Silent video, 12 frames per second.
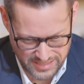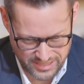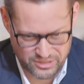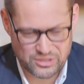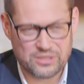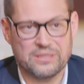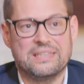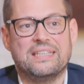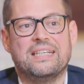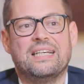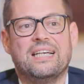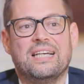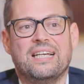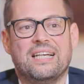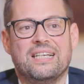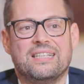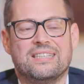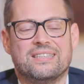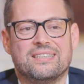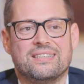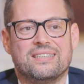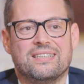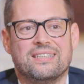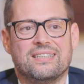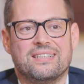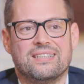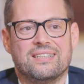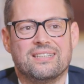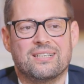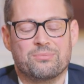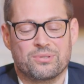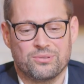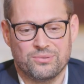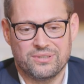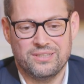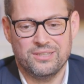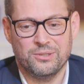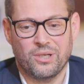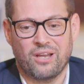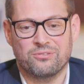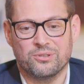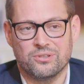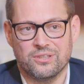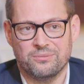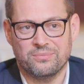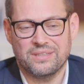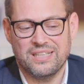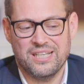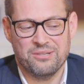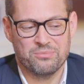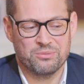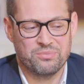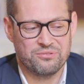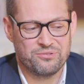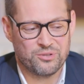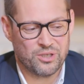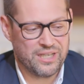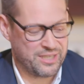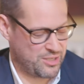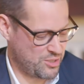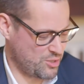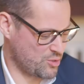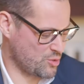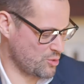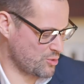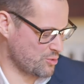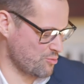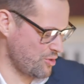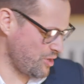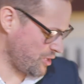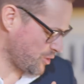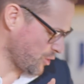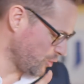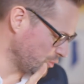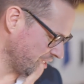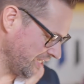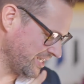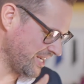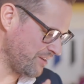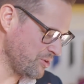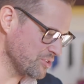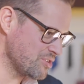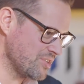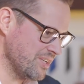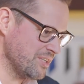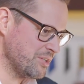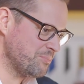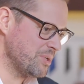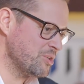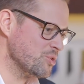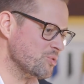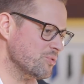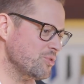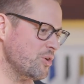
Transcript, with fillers: Yes, when you're gonna show us the new Baumatic. Absolutely, you have to come. But before, like, uh, just uh, closing, I won't say like because we're